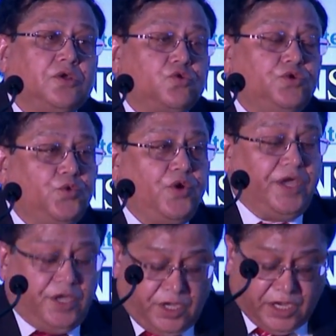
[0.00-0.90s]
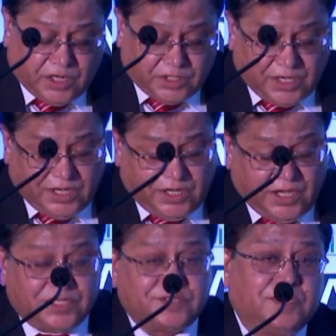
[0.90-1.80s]
to UAE and other
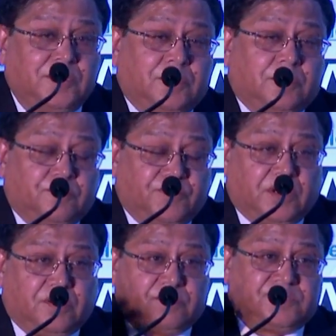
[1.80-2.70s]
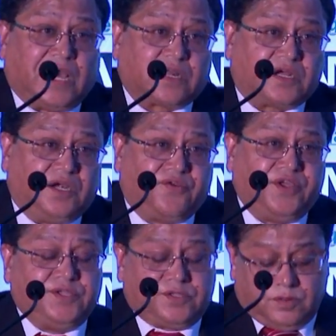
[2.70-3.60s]
areas where SAARC
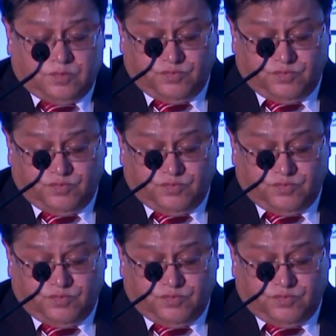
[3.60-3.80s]
countries,